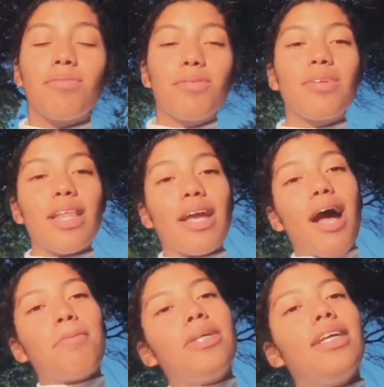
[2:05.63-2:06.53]
We were like,
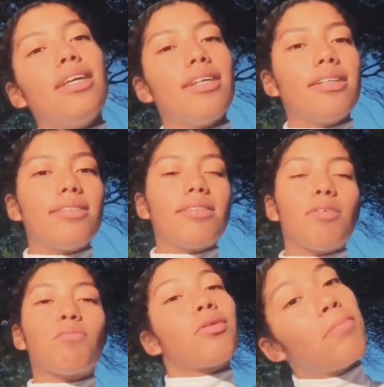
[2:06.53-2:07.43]
I'm it.
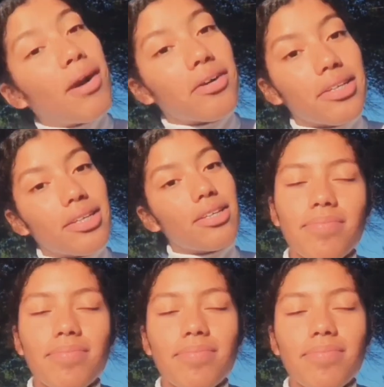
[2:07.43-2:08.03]
What about it?